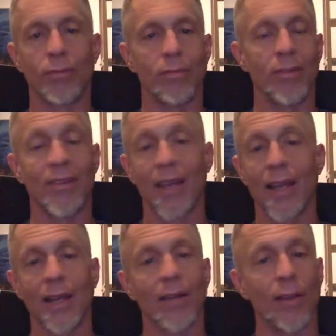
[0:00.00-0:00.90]

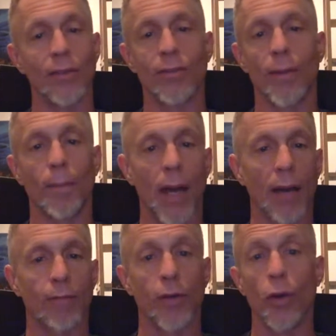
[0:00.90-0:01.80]
detained and then sent
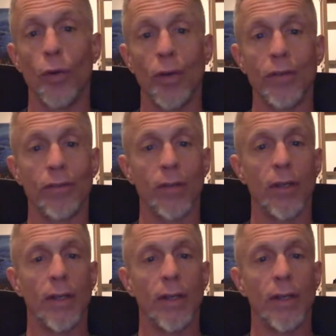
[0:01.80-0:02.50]
back for no reason,